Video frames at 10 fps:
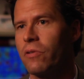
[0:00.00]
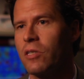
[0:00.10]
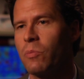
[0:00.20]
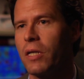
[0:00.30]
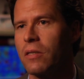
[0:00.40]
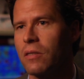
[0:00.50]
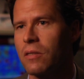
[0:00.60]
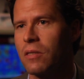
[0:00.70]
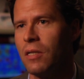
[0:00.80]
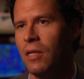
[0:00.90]
for these
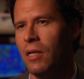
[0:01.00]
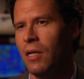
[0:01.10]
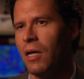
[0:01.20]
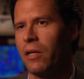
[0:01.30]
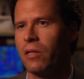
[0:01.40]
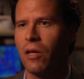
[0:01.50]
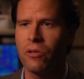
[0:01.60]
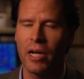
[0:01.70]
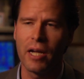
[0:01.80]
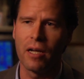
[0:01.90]
patients. On the
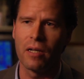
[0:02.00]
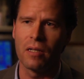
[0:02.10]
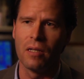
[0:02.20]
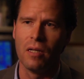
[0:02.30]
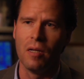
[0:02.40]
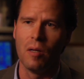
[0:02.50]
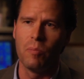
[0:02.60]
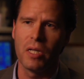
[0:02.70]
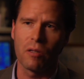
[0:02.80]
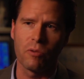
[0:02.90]
other hand,
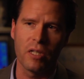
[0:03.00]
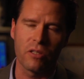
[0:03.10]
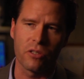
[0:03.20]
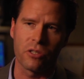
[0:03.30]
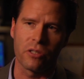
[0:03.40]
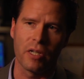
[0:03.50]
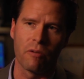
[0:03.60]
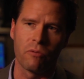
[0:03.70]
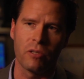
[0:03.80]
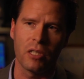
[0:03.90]
being a researcher
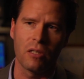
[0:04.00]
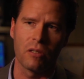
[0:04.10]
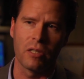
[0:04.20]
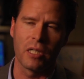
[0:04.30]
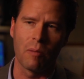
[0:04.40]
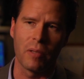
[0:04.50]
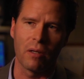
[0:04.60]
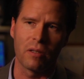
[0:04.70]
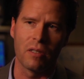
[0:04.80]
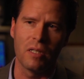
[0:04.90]
and really learning
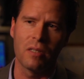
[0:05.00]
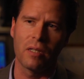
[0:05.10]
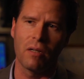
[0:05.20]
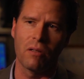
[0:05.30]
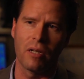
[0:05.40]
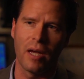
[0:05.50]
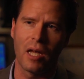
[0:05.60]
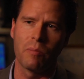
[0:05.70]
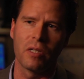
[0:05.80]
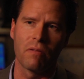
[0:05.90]
about the detailed
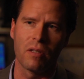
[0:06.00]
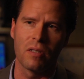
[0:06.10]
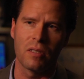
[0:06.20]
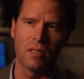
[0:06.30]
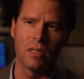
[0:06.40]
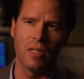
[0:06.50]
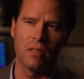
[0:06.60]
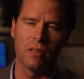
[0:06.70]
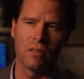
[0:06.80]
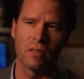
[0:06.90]
anatomy of these
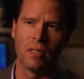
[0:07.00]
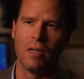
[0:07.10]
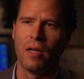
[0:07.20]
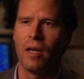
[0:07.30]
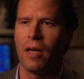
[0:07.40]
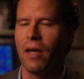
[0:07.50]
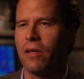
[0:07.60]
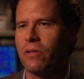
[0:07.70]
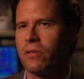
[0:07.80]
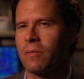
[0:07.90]
diseases
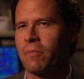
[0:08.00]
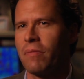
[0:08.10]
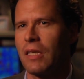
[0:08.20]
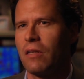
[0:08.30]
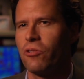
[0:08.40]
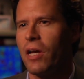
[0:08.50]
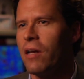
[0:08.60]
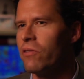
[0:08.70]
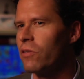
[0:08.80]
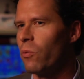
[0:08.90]
has
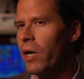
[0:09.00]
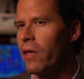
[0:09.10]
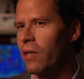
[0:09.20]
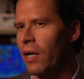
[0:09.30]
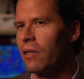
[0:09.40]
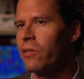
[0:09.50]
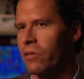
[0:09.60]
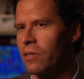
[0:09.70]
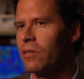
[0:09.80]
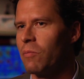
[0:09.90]
changed the way that I
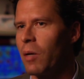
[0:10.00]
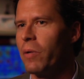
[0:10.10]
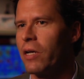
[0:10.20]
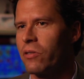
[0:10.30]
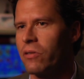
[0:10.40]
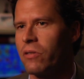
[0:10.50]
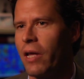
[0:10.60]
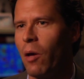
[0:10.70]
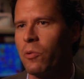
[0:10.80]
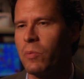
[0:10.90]
listen to my patients. It
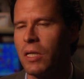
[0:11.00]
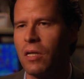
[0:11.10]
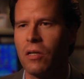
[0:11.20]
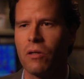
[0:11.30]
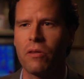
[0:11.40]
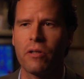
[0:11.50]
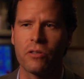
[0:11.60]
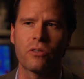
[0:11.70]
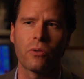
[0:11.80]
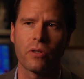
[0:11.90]
helps me hear their
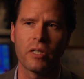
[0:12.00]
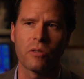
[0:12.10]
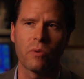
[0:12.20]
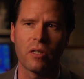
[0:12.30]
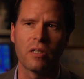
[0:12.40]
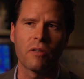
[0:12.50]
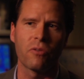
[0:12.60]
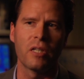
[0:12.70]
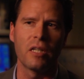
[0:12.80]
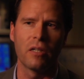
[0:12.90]
stories with a
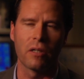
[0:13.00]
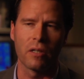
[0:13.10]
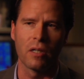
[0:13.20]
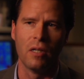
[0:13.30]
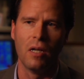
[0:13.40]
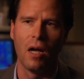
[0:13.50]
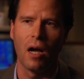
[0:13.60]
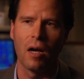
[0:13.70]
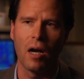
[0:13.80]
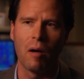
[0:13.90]
different ear,
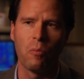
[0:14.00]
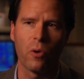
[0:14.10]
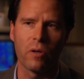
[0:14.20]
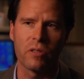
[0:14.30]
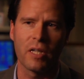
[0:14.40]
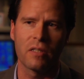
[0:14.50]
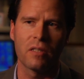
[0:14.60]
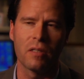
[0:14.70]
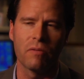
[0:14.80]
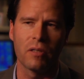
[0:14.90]
a more
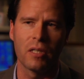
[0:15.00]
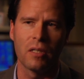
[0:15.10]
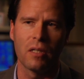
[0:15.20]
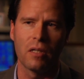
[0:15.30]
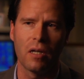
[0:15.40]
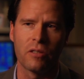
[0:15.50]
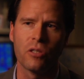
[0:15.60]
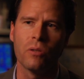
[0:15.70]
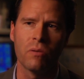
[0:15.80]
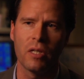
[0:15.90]
sensitively
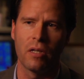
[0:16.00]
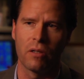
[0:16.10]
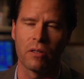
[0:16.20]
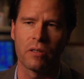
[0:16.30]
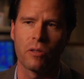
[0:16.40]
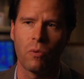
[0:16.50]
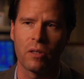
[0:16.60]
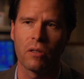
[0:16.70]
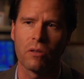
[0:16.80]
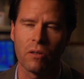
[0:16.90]
attuned ear to what
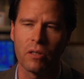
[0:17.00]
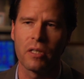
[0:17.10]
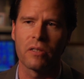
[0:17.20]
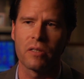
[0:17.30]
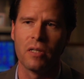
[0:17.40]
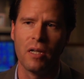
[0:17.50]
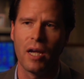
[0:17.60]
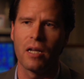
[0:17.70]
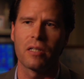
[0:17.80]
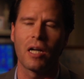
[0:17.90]
the earliest
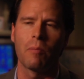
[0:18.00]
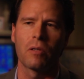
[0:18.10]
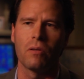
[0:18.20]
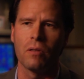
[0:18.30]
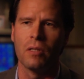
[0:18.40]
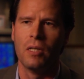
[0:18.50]
anatomical